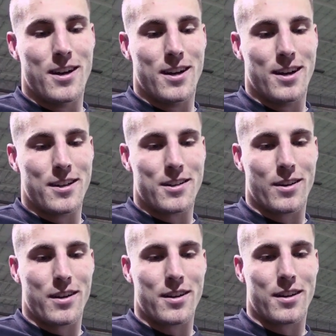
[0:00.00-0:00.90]
You
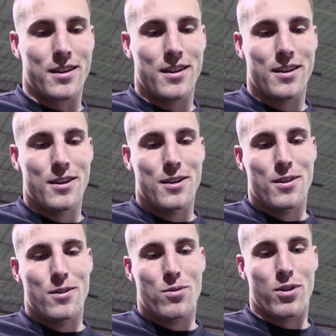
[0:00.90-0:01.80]
know, I think
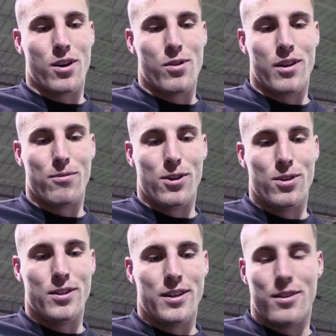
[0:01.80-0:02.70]
we're going on the
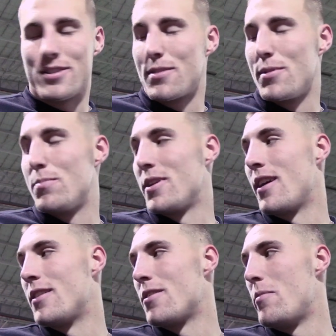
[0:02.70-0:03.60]
road and, you know, it's going to be
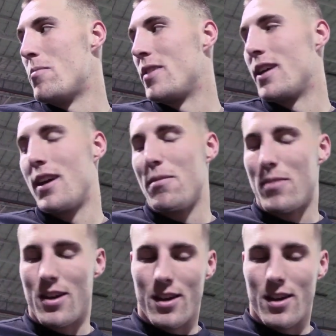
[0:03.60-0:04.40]
a big game.